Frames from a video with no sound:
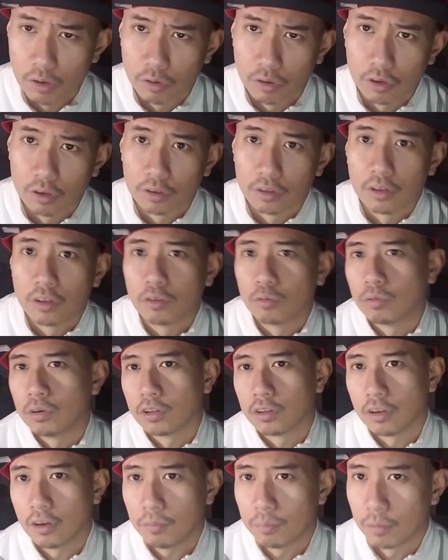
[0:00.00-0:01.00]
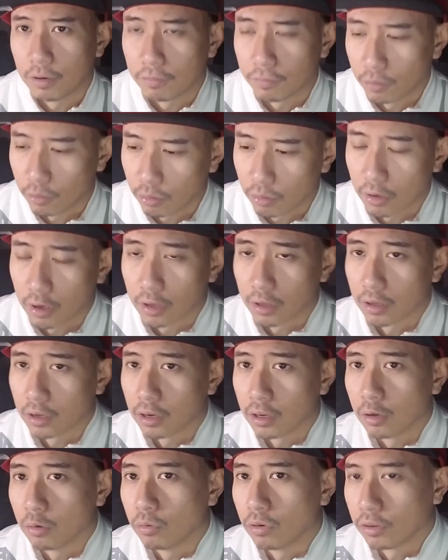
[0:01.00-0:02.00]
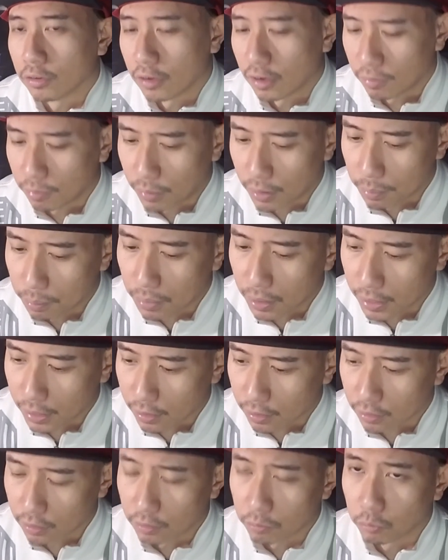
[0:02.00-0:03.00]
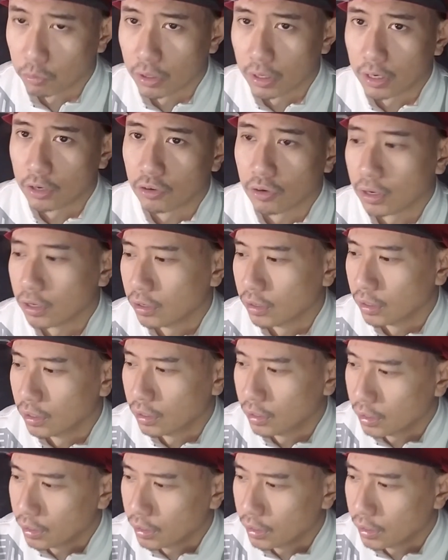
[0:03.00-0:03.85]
because this one's off my phone and the other one's off my bike, and when I try to